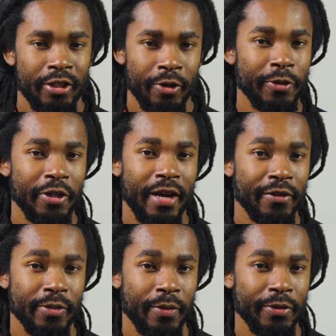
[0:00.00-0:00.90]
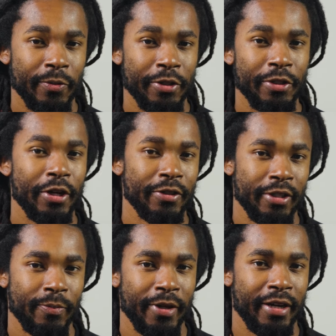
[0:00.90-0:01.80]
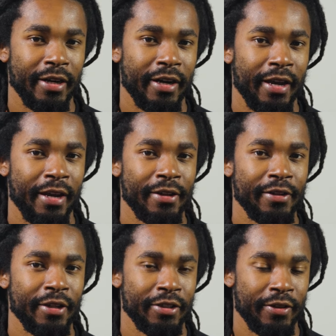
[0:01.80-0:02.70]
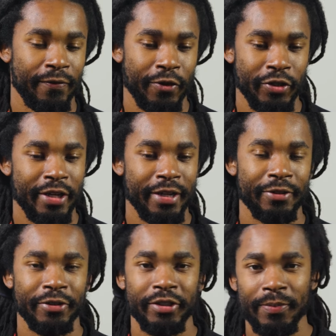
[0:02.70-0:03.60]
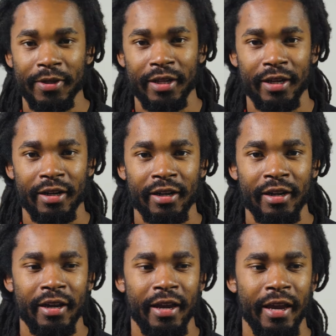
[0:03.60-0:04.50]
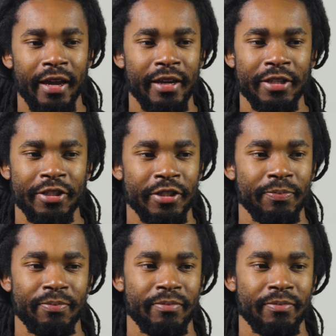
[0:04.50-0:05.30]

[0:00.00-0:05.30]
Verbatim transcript: You know when you have those moments where you go somewhere and it's the first night you're sleeping there and it's